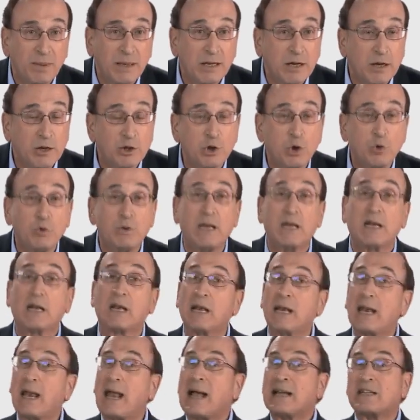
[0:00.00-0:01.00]
because you did
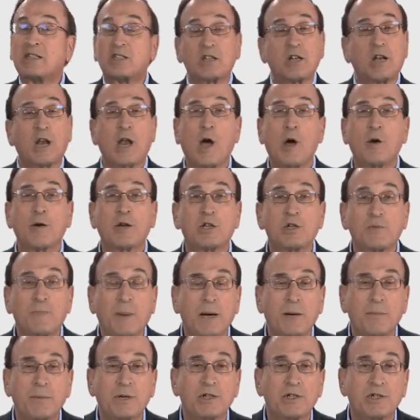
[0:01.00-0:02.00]
lots of long
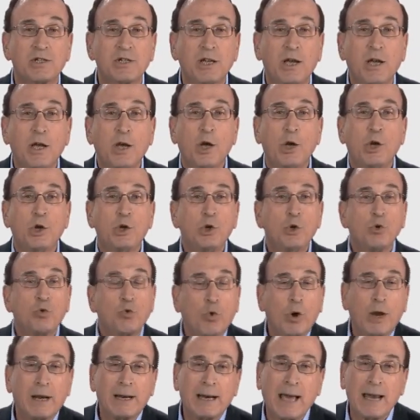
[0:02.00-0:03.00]
experiments, you'd
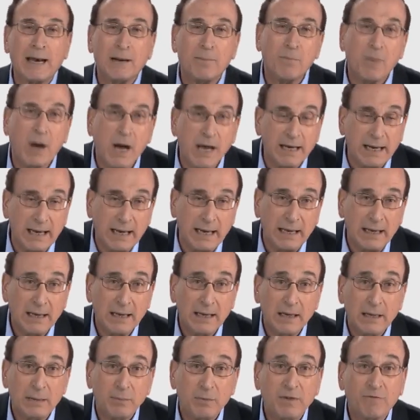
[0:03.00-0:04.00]
run out of money
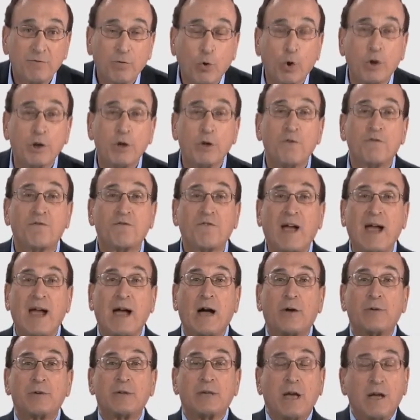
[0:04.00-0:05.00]
before you
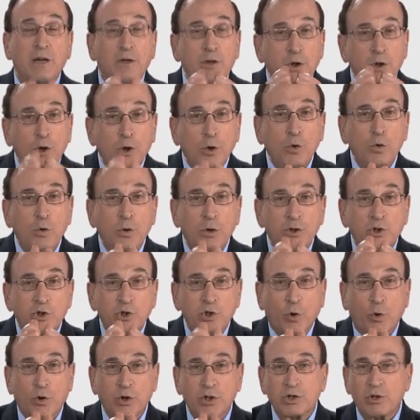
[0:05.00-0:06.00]
found a new
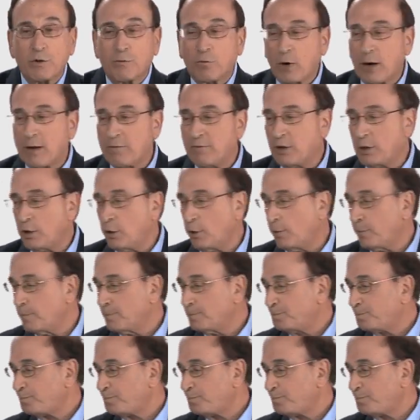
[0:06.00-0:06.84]
source of revenue.